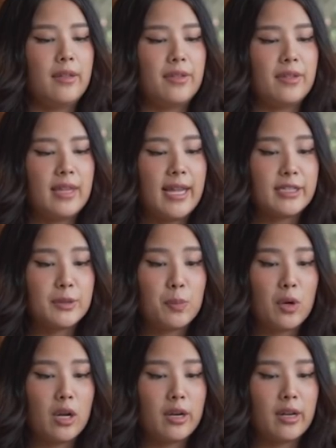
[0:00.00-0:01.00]
The next
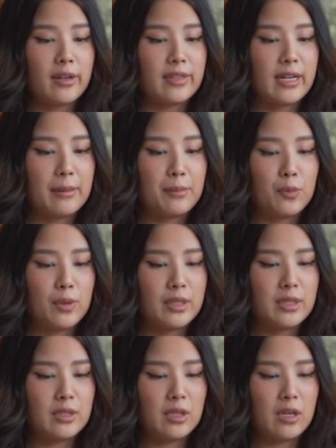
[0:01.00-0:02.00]
product that I'm going
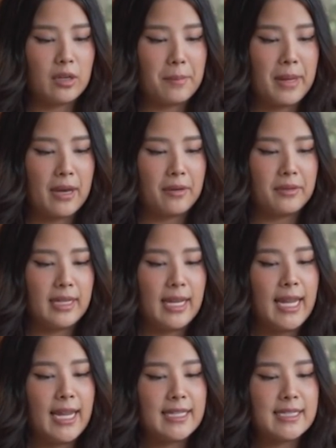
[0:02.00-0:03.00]
to talk about
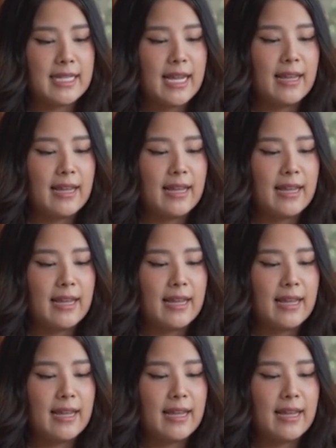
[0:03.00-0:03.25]
is